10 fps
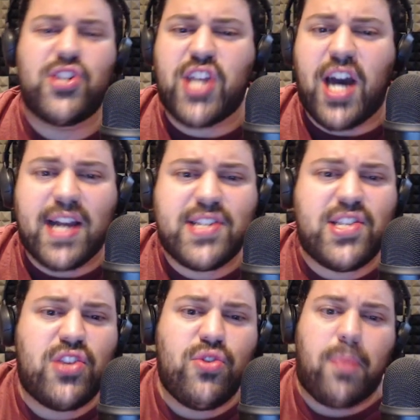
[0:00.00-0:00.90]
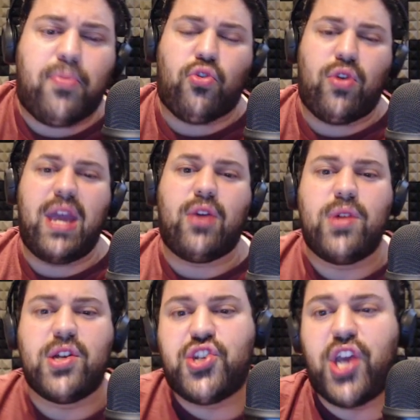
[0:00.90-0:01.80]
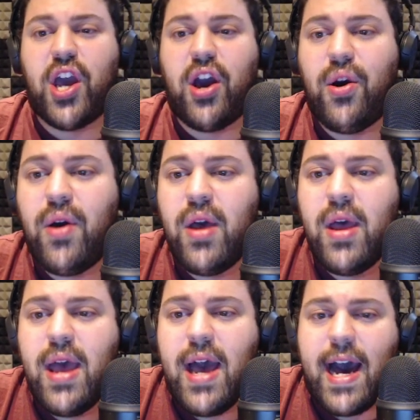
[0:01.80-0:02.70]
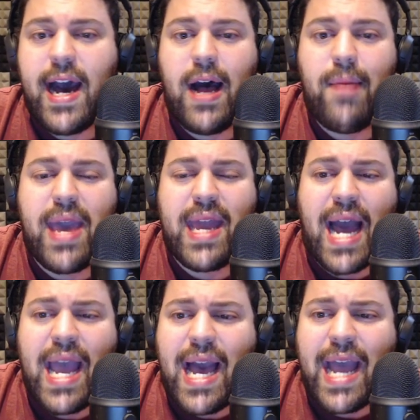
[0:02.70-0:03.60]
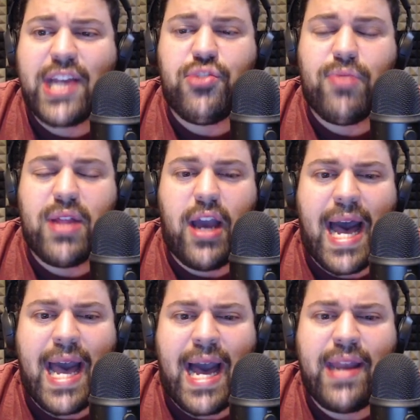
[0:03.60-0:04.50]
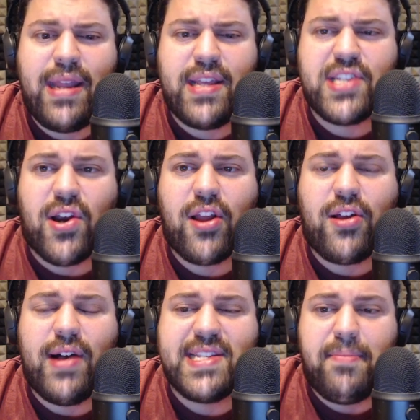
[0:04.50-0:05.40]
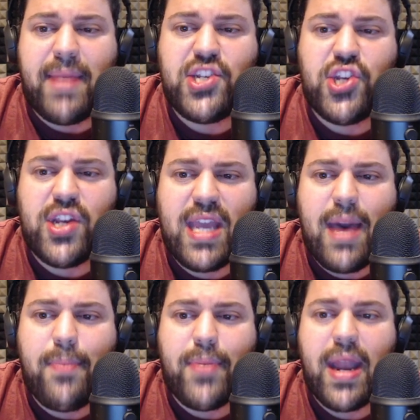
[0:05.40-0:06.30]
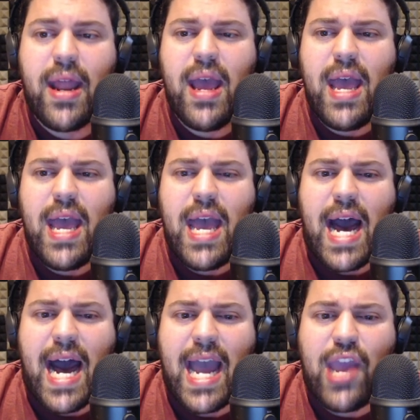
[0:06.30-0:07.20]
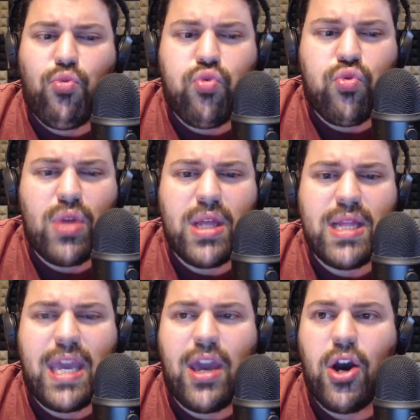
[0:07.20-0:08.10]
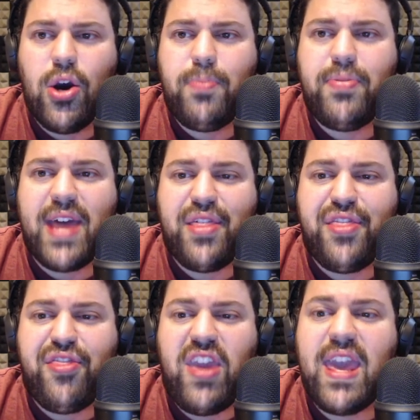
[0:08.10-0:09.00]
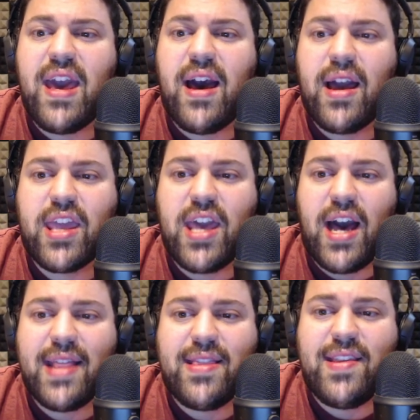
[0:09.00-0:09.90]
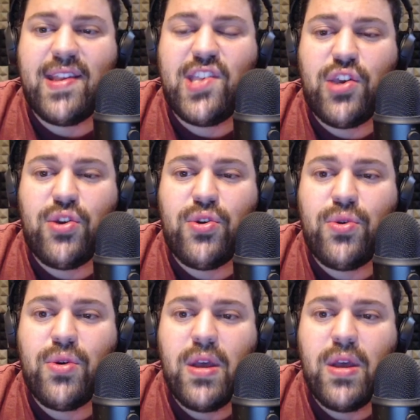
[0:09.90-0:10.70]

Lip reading: talks to do a prequel show. And I actually really I this article hasn't mentioned it yet, but I really hope that Thea got to do